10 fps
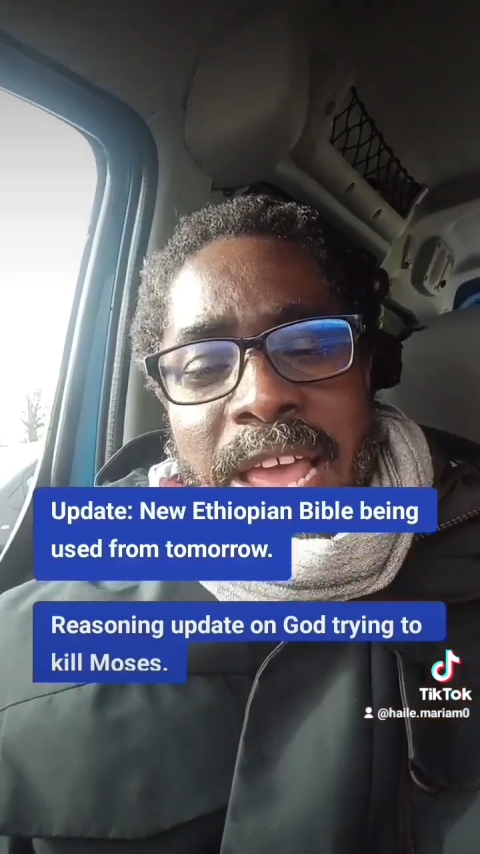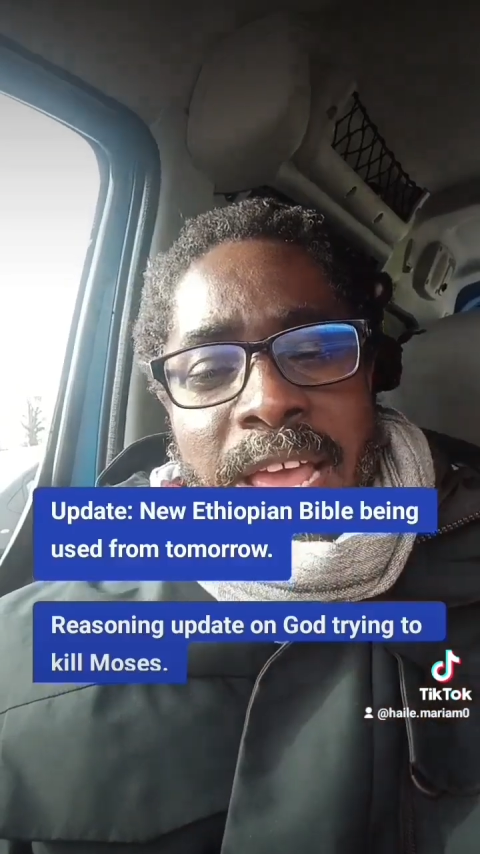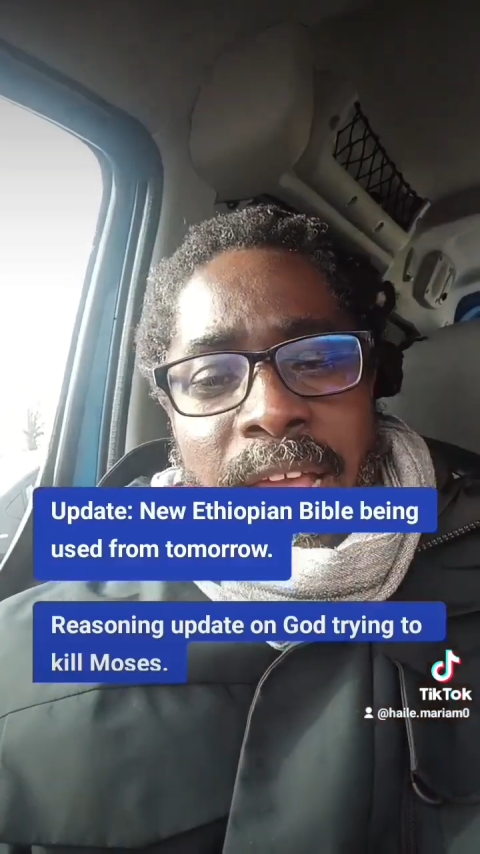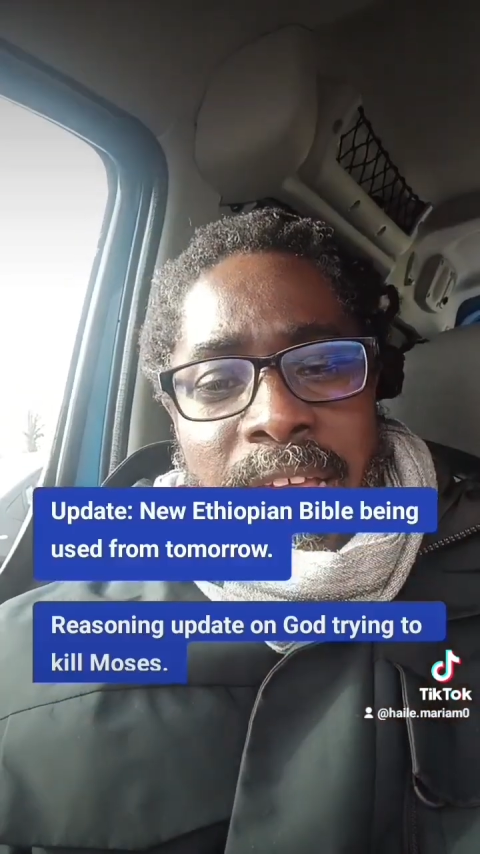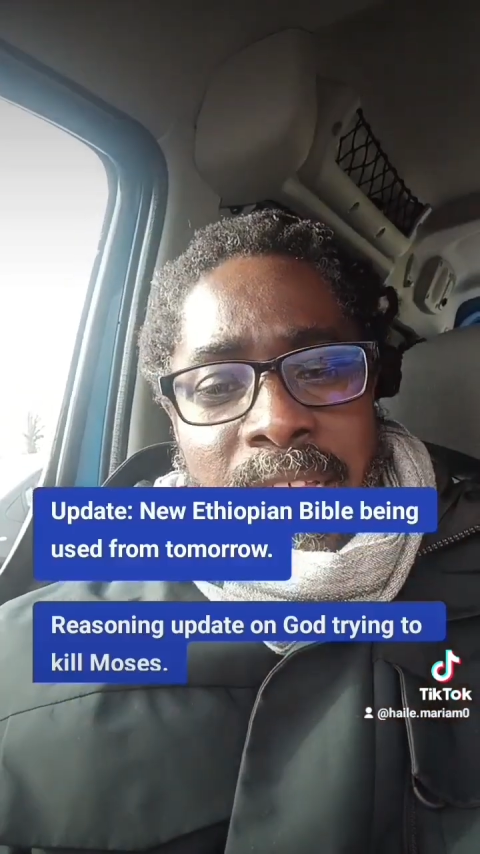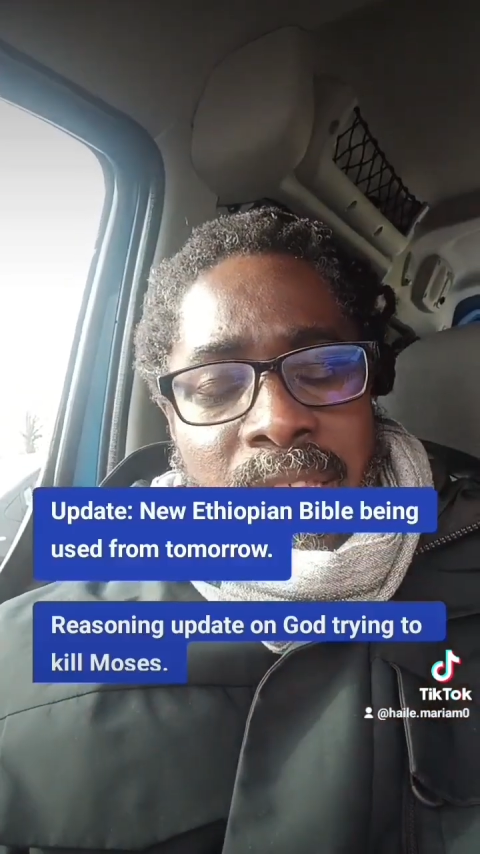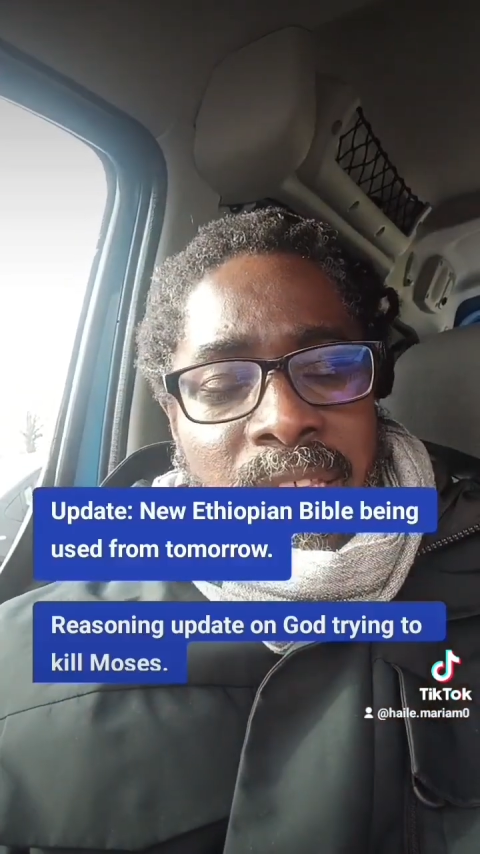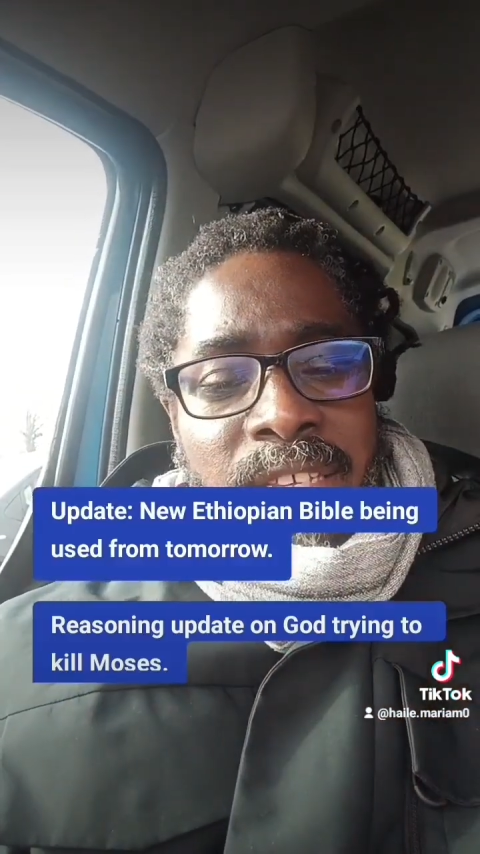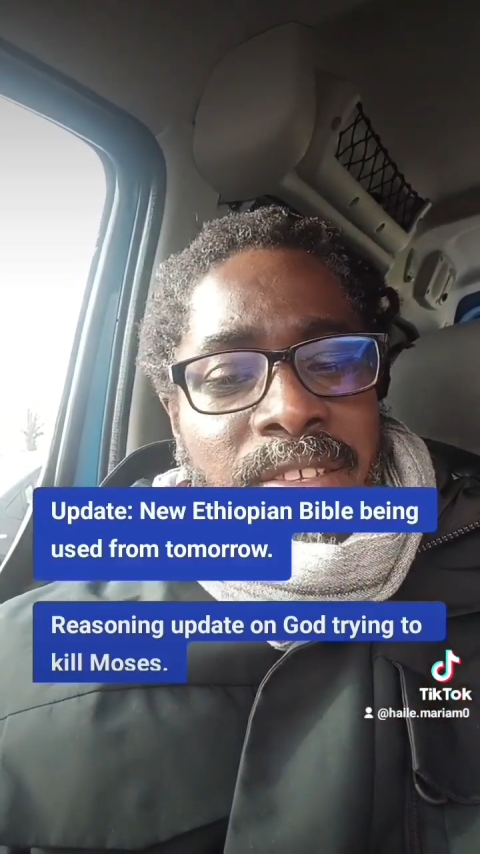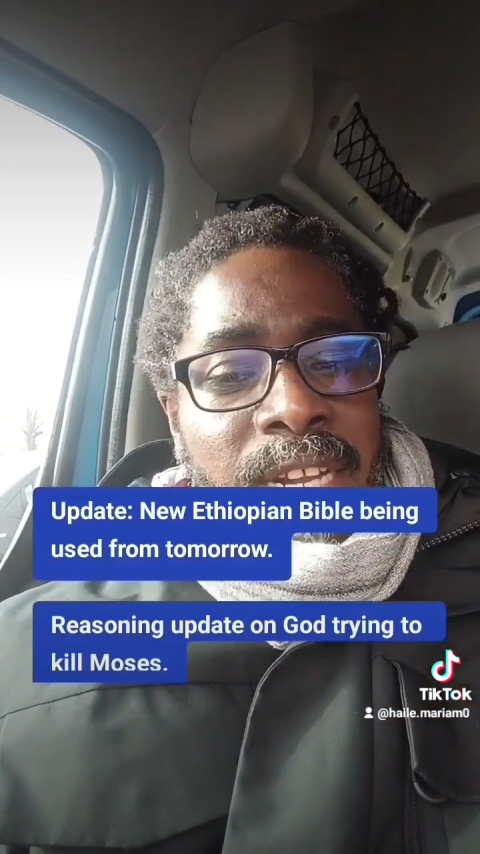atheists
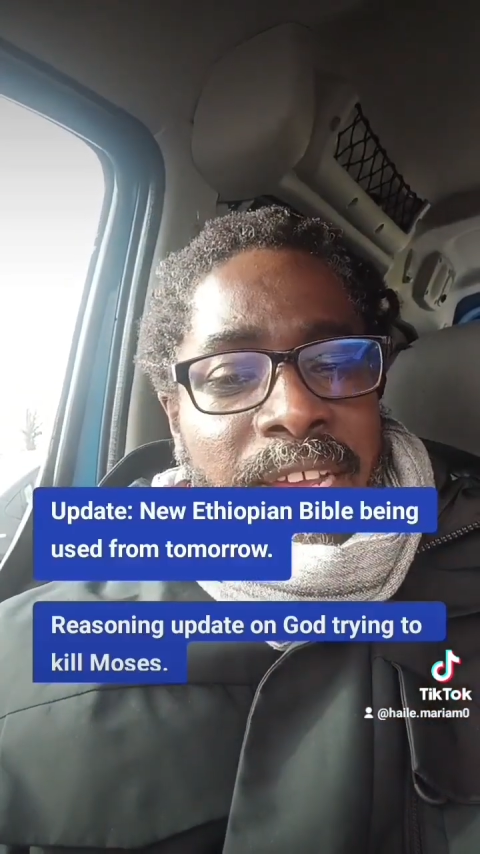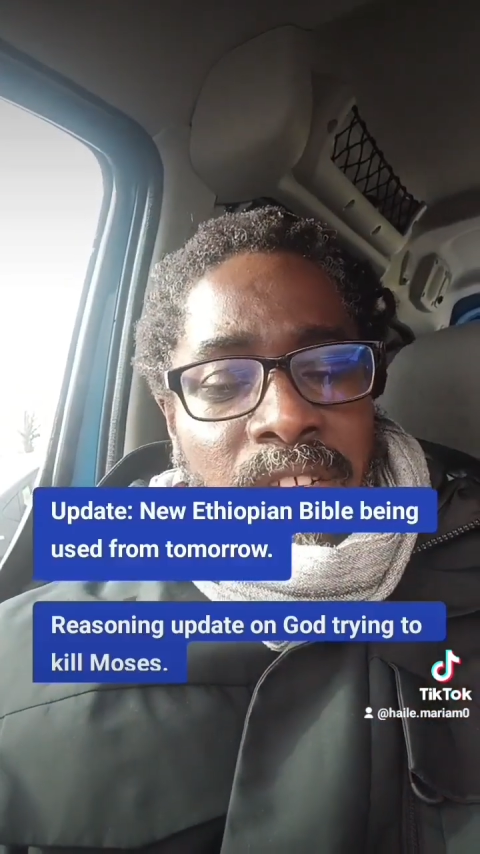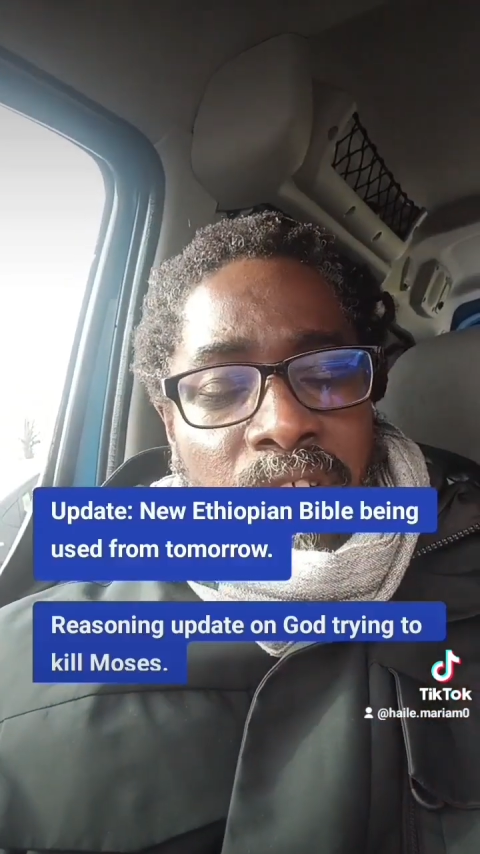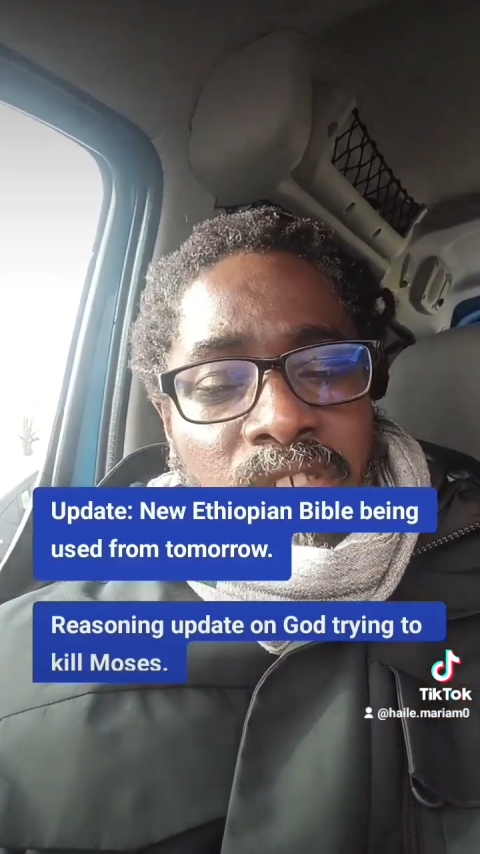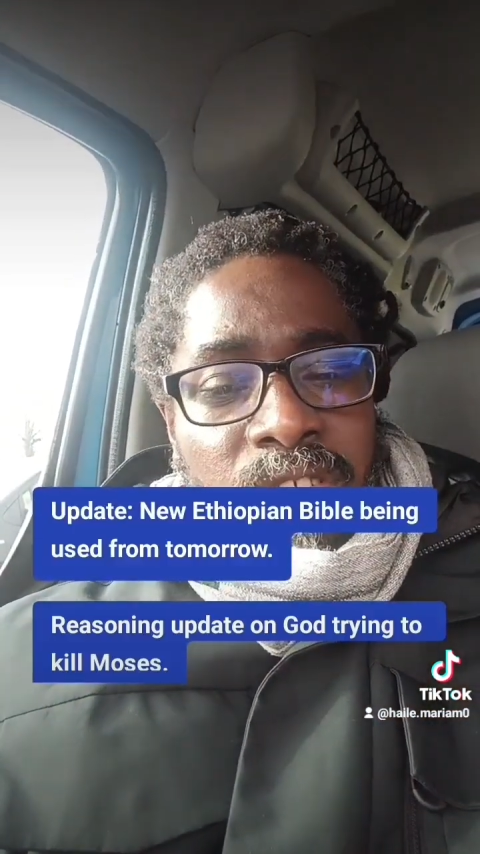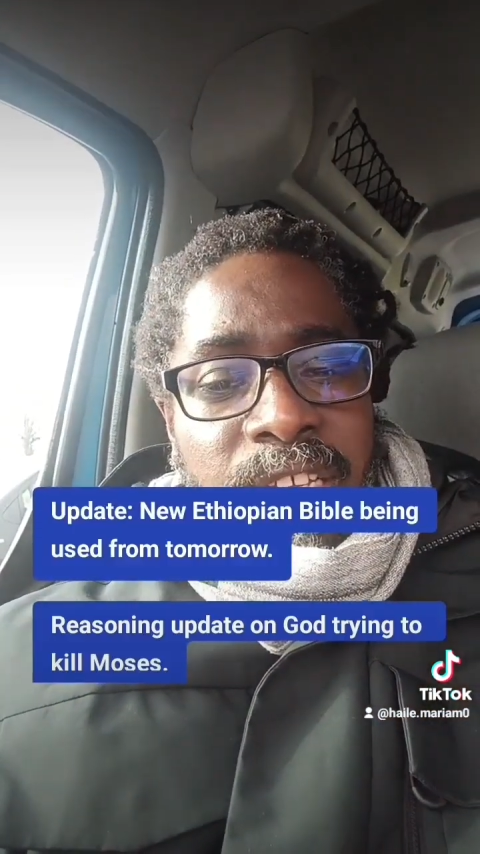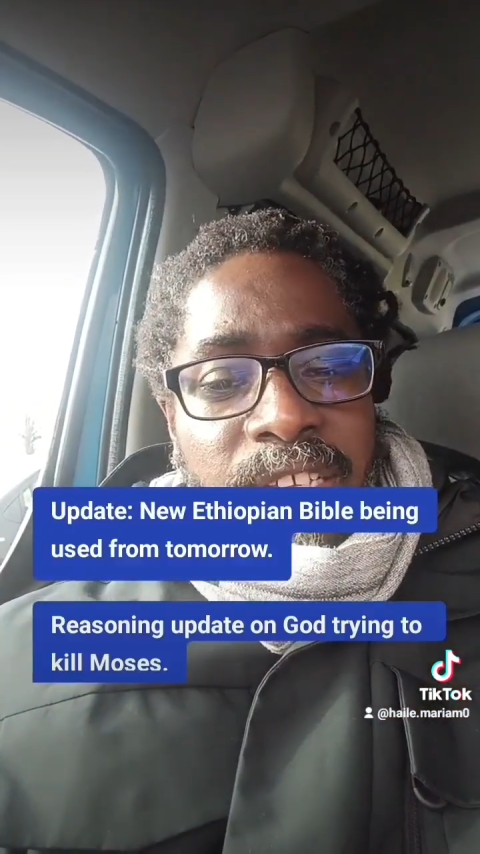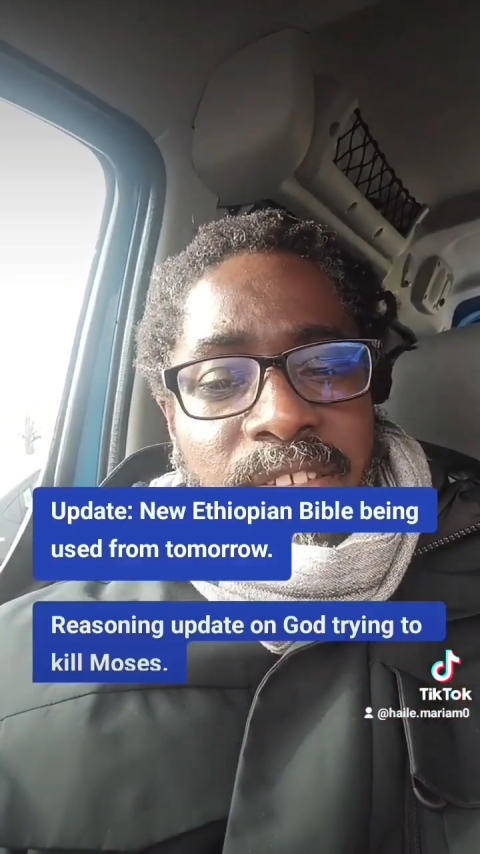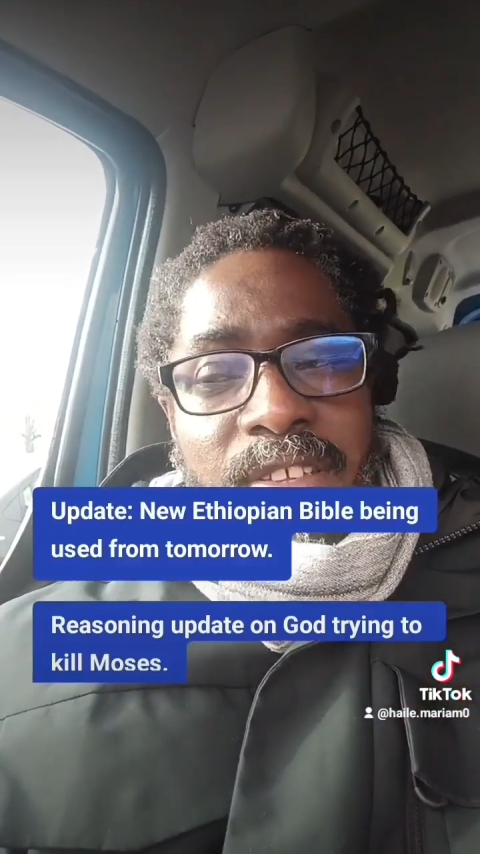and agnostics